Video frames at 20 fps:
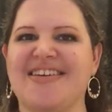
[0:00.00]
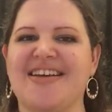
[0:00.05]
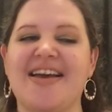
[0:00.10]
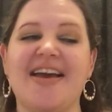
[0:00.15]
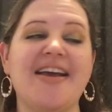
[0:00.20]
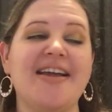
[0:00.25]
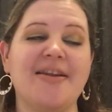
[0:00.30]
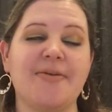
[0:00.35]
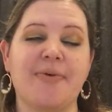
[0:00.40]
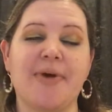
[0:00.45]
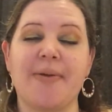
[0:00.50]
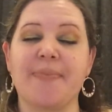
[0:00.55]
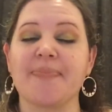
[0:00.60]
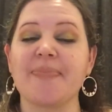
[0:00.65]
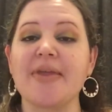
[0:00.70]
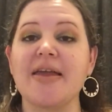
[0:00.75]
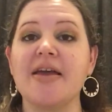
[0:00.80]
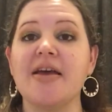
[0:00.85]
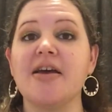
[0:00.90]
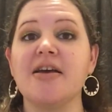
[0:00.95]
Anyway,
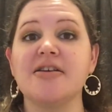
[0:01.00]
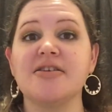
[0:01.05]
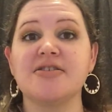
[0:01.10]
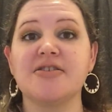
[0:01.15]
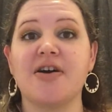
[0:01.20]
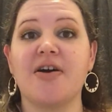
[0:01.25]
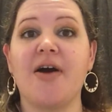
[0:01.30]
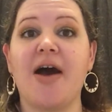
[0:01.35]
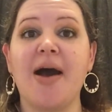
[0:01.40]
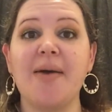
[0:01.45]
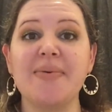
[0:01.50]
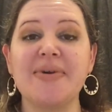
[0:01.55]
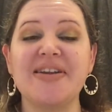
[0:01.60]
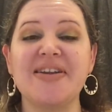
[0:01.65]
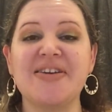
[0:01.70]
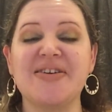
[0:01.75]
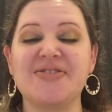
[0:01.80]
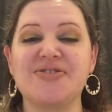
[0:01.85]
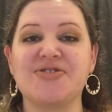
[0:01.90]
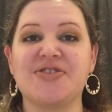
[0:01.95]
so I'm going to
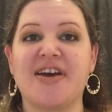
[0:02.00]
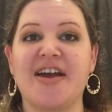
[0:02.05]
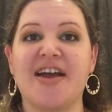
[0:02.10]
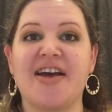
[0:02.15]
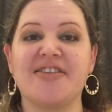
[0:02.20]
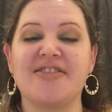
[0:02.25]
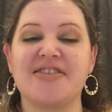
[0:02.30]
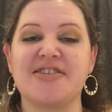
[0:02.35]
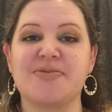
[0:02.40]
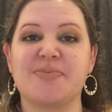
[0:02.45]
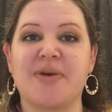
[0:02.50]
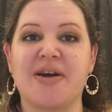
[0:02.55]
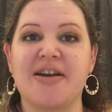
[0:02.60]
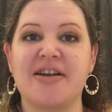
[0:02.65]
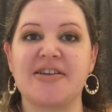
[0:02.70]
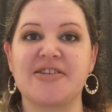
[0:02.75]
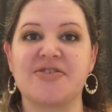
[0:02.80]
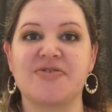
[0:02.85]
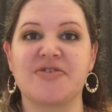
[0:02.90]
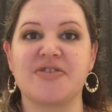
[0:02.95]
go try out these
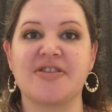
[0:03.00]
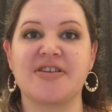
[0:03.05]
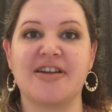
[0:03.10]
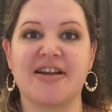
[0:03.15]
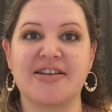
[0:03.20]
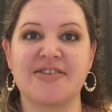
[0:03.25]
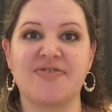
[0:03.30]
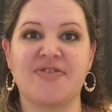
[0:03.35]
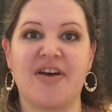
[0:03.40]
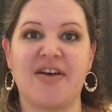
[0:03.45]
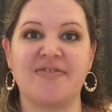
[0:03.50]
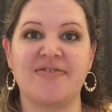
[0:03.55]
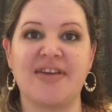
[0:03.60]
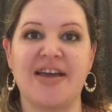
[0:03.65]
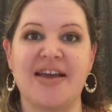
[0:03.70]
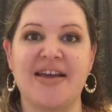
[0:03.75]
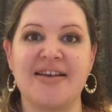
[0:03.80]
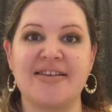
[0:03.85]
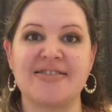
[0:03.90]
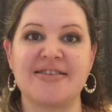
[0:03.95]
products for the next 5
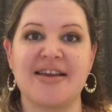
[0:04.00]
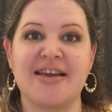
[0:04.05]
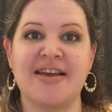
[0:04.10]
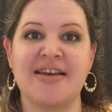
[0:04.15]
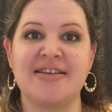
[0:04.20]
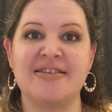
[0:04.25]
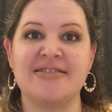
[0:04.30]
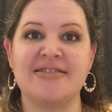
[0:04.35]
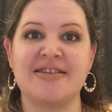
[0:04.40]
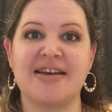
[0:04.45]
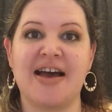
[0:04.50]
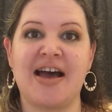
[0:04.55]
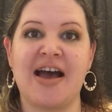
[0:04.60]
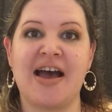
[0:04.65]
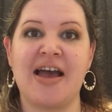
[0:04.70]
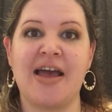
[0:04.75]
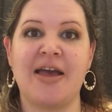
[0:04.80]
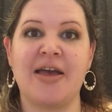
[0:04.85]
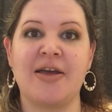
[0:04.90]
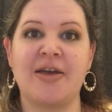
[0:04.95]
days, and
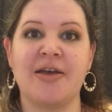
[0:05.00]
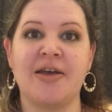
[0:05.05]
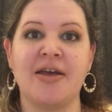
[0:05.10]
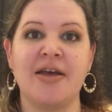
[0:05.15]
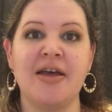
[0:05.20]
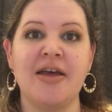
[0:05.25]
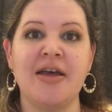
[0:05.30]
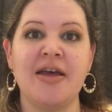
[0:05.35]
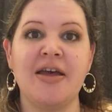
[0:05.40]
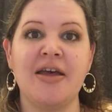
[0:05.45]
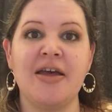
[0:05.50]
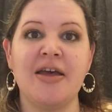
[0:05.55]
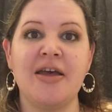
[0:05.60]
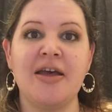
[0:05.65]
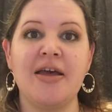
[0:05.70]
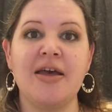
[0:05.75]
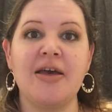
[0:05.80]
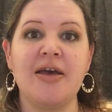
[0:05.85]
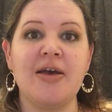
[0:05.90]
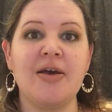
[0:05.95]
I
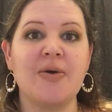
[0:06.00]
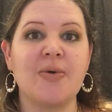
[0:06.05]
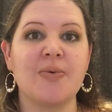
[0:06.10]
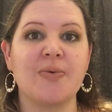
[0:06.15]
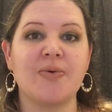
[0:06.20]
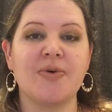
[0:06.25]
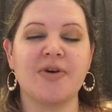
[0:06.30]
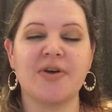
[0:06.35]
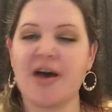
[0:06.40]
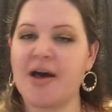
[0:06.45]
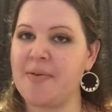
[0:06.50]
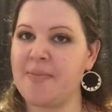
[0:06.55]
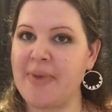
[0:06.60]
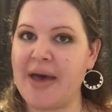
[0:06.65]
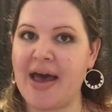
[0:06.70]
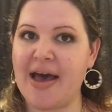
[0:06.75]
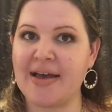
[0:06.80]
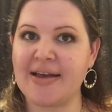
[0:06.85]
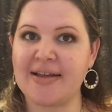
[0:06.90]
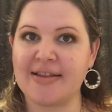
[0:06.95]
will come
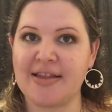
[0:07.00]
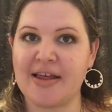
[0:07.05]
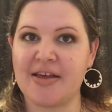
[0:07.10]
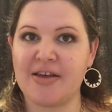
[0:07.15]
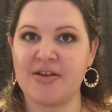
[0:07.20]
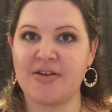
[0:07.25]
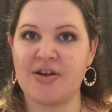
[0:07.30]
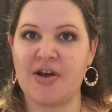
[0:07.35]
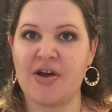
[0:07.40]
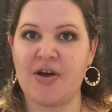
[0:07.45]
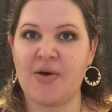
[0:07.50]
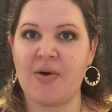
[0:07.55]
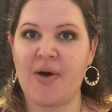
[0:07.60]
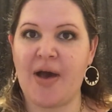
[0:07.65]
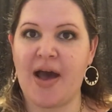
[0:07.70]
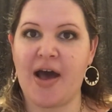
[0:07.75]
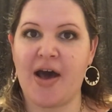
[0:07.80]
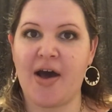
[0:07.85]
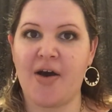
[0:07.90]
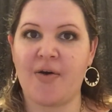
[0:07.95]
back and let you know
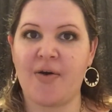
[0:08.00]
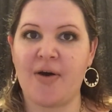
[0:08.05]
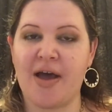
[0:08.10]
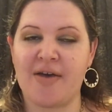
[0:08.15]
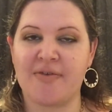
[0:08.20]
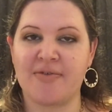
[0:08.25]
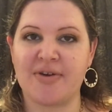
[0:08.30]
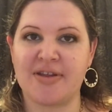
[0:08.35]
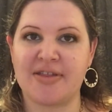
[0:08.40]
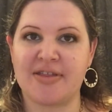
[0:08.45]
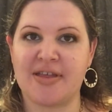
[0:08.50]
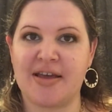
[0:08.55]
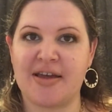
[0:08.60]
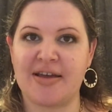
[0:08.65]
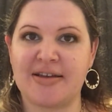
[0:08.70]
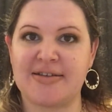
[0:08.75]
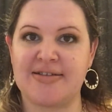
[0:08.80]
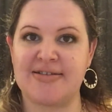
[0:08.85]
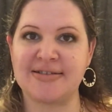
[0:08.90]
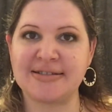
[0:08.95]
how
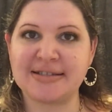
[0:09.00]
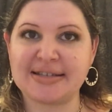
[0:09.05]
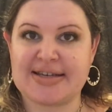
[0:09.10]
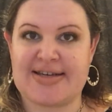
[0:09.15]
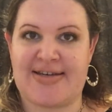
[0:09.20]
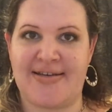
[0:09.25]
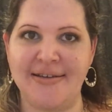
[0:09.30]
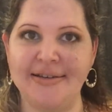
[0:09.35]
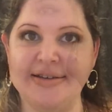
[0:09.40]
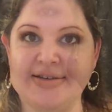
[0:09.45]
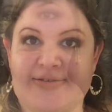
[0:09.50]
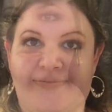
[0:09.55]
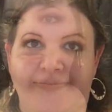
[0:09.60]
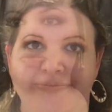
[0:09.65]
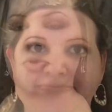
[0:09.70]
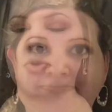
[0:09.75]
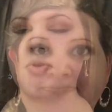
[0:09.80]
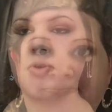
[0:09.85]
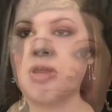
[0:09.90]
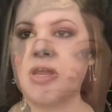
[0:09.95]
everything did.
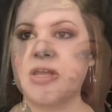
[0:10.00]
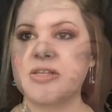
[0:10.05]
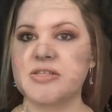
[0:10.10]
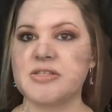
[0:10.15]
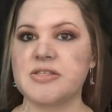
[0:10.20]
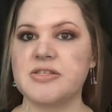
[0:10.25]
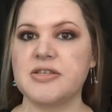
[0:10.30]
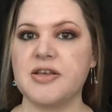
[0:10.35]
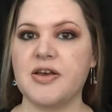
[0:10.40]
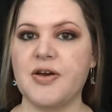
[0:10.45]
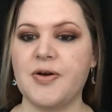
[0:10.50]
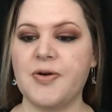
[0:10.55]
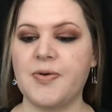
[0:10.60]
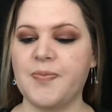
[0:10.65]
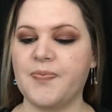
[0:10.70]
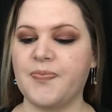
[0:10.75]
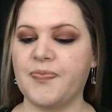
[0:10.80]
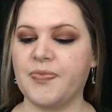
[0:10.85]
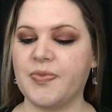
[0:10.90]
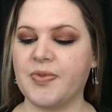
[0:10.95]
All right, so
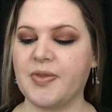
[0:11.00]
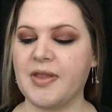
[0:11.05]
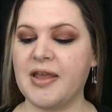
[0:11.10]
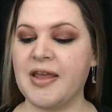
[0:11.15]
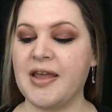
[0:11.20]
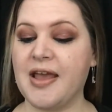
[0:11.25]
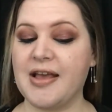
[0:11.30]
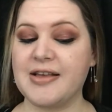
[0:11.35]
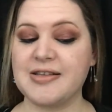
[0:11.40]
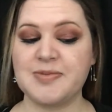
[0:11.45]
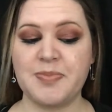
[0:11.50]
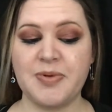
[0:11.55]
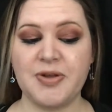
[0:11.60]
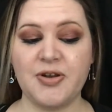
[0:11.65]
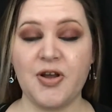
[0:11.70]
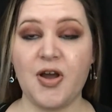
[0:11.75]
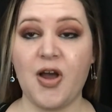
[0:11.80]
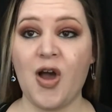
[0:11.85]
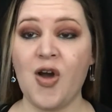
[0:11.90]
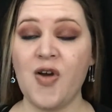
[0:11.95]
it has
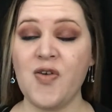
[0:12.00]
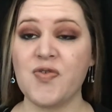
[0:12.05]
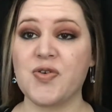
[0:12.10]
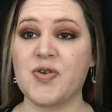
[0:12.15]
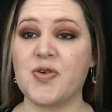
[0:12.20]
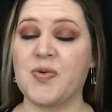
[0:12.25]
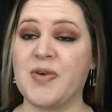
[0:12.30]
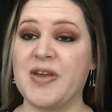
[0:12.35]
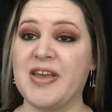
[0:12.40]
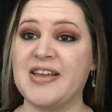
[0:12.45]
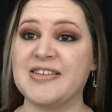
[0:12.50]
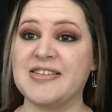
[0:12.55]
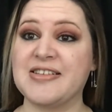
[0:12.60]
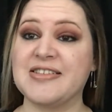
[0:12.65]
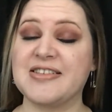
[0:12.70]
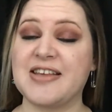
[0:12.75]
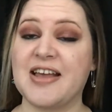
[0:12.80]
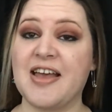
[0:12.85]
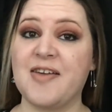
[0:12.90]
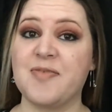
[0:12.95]
been over a week
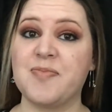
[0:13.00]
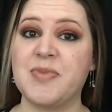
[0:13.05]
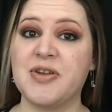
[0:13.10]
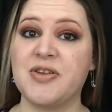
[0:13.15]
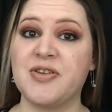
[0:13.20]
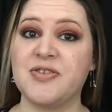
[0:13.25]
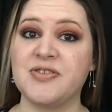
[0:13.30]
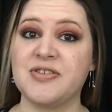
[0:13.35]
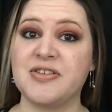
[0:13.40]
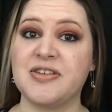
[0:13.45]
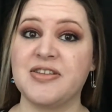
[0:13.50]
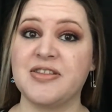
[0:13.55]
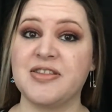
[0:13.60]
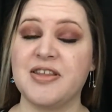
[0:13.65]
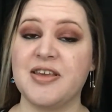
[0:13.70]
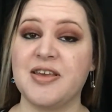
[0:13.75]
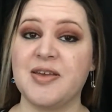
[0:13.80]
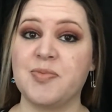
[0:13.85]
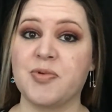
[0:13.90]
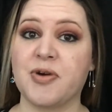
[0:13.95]
since I have been using
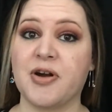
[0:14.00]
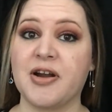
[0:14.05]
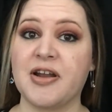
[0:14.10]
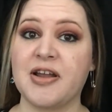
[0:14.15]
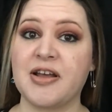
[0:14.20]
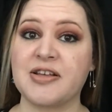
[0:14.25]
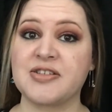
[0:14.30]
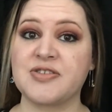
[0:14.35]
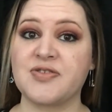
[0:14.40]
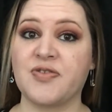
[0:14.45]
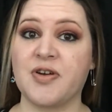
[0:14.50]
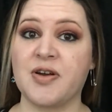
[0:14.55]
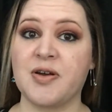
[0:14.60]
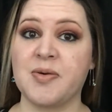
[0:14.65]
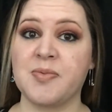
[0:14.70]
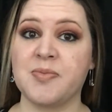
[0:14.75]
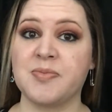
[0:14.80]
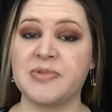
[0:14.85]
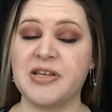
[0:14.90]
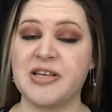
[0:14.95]
the products
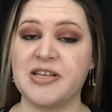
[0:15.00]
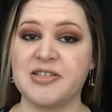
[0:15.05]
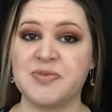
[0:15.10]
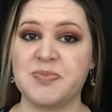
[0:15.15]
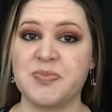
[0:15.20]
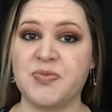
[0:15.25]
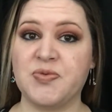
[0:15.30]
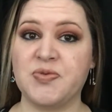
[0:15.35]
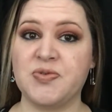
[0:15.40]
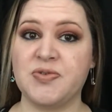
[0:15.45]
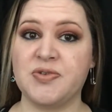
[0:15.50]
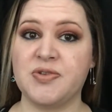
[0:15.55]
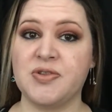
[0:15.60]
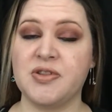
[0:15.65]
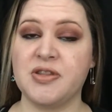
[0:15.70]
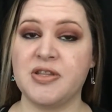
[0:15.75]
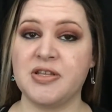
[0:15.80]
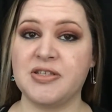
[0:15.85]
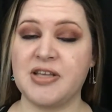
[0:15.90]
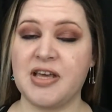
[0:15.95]
from
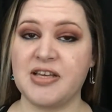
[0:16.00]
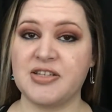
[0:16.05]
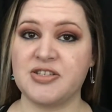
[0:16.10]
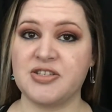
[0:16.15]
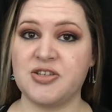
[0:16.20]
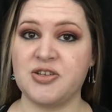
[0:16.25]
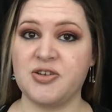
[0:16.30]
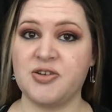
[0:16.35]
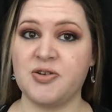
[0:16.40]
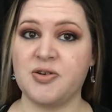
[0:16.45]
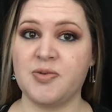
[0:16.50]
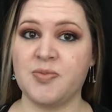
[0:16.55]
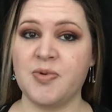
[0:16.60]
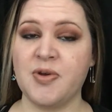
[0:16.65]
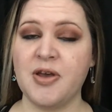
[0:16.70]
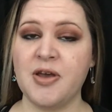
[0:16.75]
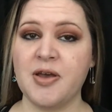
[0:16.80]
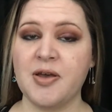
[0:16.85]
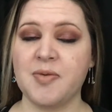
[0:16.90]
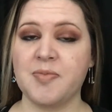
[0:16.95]
the TestTube
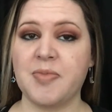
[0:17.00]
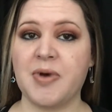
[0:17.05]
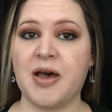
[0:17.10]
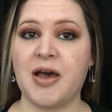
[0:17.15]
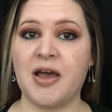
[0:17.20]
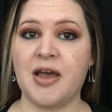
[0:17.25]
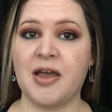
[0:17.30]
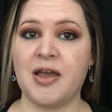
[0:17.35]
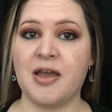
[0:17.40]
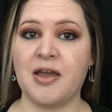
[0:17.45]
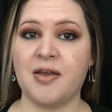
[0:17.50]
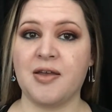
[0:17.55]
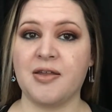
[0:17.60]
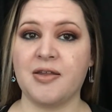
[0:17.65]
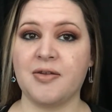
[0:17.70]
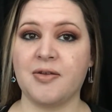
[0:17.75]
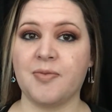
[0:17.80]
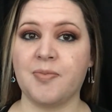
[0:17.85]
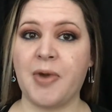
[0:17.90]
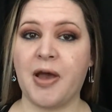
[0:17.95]

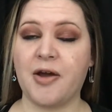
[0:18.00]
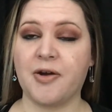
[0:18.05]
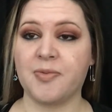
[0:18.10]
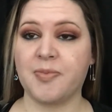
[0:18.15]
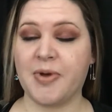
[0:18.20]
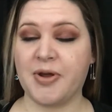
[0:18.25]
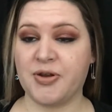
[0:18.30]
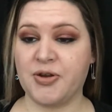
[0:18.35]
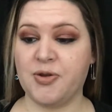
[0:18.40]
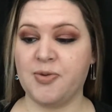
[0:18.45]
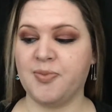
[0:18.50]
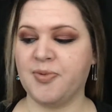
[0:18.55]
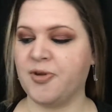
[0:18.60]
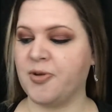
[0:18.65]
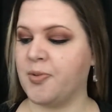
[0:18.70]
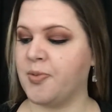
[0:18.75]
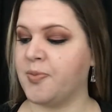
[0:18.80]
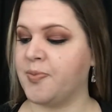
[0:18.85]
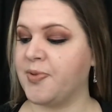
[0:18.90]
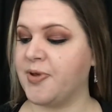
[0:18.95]
powered by
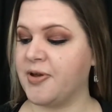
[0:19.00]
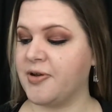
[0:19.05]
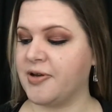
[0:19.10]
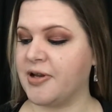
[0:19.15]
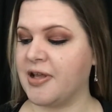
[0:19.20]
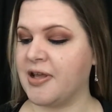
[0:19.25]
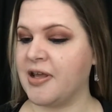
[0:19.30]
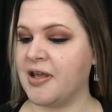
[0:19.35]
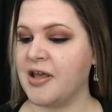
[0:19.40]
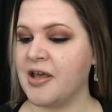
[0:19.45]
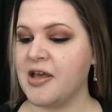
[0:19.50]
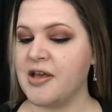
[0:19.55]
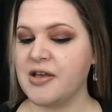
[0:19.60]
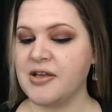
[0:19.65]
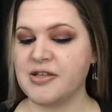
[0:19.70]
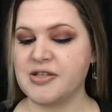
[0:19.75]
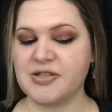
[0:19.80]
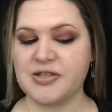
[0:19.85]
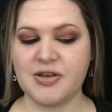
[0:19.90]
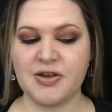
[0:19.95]
NewBeauty.
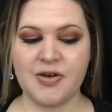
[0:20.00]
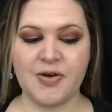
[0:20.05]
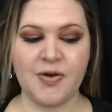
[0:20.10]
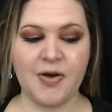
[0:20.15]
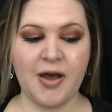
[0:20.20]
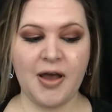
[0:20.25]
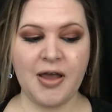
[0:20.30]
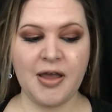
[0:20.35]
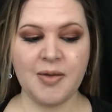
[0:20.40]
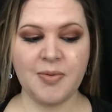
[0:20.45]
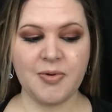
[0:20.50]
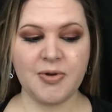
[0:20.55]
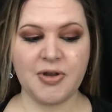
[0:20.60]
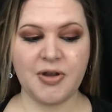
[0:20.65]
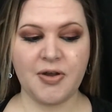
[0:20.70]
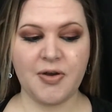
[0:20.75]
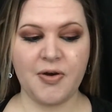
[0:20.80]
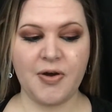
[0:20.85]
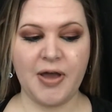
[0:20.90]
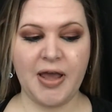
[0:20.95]
So I am going to
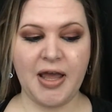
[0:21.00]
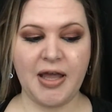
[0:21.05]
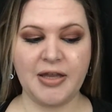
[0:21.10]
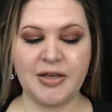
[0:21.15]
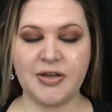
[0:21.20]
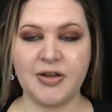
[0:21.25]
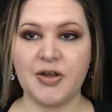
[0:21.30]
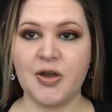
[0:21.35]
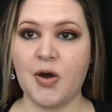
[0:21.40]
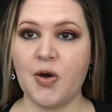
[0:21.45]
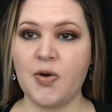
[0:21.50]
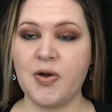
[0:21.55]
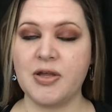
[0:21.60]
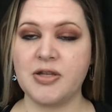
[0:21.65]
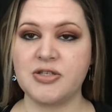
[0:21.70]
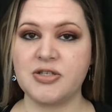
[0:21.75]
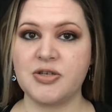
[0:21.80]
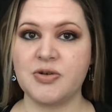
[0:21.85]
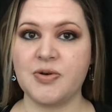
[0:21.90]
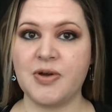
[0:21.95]
go ahead and go
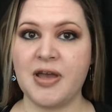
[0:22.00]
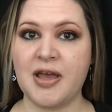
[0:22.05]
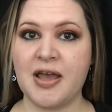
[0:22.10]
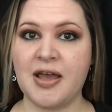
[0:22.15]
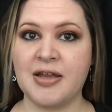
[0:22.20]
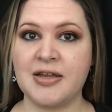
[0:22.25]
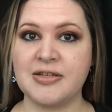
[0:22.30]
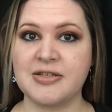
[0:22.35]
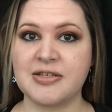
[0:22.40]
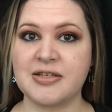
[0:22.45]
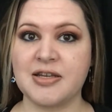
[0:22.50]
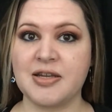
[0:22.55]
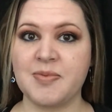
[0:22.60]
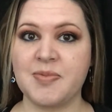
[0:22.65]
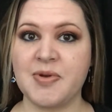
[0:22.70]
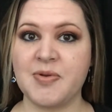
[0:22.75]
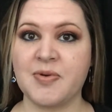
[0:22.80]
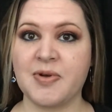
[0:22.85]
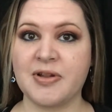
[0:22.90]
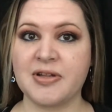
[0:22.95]
into it, and it's going to
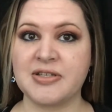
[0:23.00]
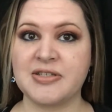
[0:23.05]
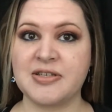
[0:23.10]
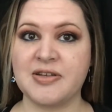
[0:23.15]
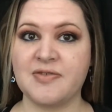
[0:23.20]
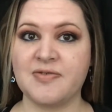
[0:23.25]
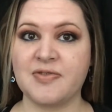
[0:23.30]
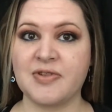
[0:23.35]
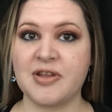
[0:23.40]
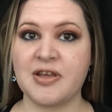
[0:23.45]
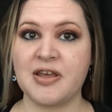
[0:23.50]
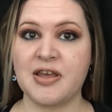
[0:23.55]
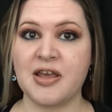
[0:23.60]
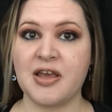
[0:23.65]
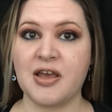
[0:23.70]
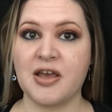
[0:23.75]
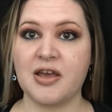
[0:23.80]
be relatively